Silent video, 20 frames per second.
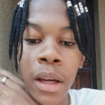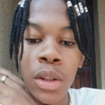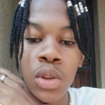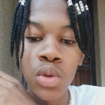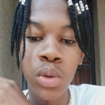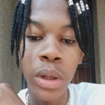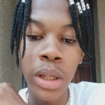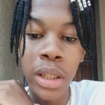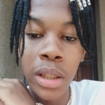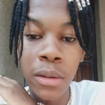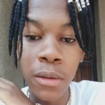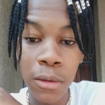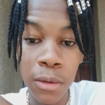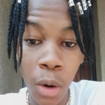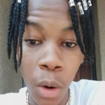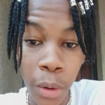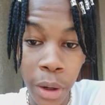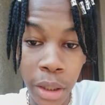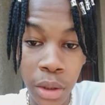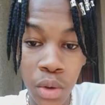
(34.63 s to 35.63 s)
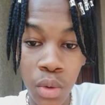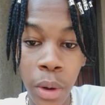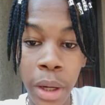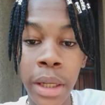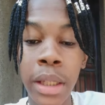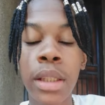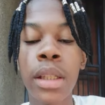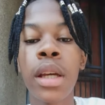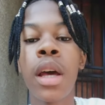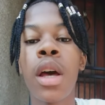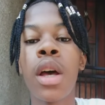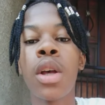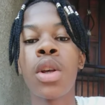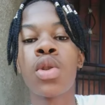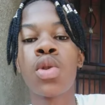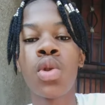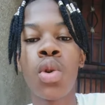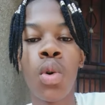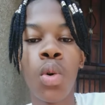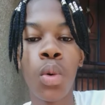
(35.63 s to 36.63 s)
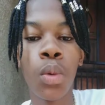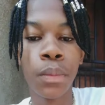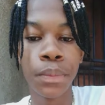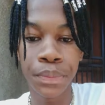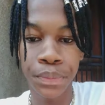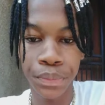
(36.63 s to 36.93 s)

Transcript: trading Forex, right? So